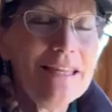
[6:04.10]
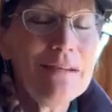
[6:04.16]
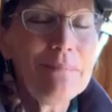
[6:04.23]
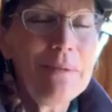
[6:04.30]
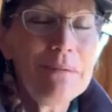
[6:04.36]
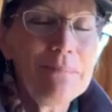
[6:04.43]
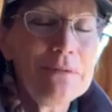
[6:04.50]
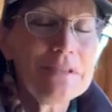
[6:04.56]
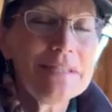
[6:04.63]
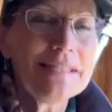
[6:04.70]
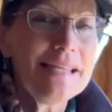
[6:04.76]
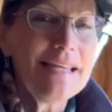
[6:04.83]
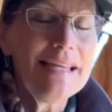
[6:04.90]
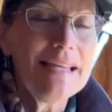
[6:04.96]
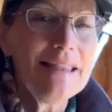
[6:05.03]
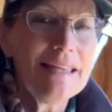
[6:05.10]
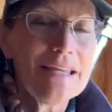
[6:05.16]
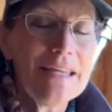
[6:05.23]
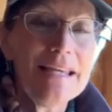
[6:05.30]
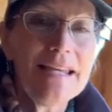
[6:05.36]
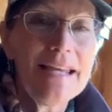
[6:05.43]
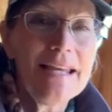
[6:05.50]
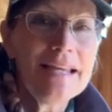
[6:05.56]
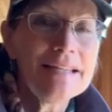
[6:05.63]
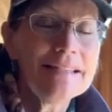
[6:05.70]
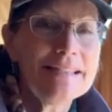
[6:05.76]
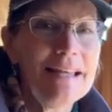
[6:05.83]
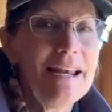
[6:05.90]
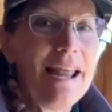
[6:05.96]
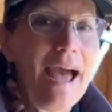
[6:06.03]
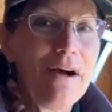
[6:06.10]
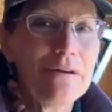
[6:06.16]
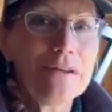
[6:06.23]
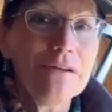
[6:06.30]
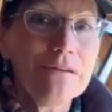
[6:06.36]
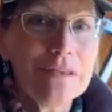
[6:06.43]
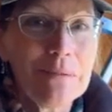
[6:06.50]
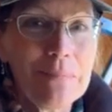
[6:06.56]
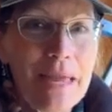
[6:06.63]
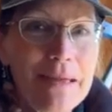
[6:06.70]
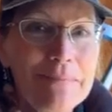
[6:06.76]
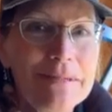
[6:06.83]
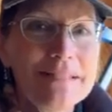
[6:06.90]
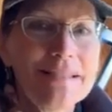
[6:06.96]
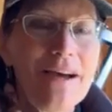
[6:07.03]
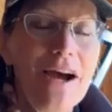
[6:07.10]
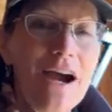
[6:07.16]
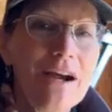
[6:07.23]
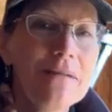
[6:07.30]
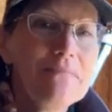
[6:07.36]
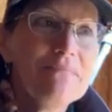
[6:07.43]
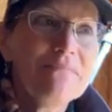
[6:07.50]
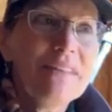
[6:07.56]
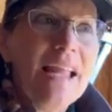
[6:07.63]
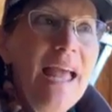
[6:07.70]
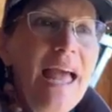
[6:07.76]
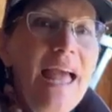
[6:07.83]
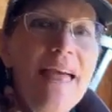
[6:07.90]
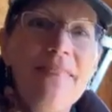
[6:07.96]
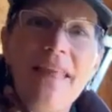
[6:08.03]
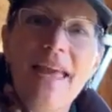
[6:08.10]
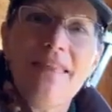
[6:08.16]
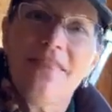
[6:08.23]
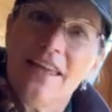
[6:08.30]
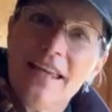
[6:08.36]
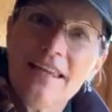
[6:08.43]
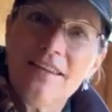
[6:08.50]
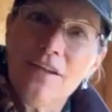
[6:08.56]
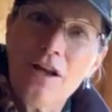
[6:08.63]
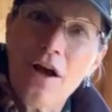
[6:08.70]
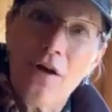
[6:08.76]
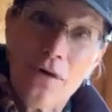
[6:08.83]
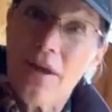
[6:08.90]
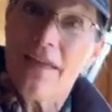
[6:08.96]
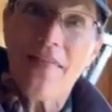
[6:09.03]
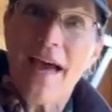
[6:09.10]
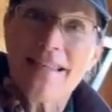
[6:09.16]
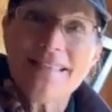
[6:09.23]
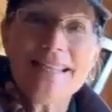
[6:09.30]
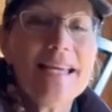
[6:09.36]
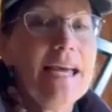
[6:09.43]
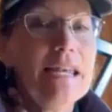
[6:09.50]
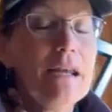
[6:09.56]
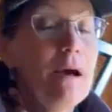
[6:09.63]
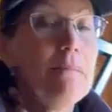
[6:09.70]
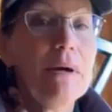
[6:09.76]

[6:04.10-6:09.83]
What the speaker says: think people see the kiddings and how cute the babies are, and they think, okay, that's it.